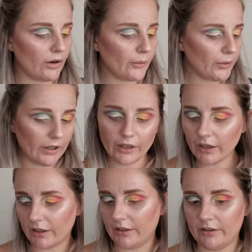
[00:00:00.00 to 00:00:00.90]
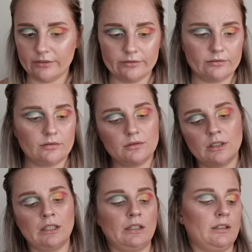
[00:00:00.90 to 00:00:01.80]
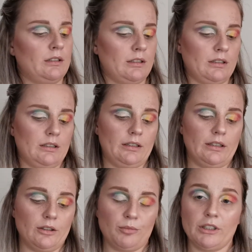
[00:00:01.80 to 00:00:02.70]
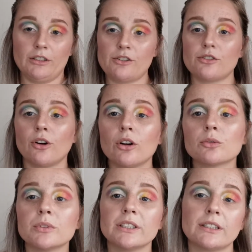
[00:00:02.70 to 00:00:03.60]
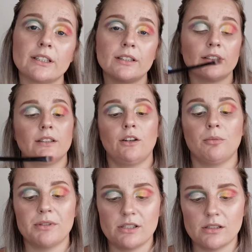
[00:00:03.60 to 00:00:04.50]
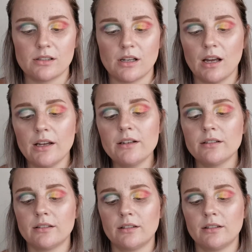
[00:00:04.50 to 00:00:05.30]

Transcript: Okay. Now I'm going to start with the opposite side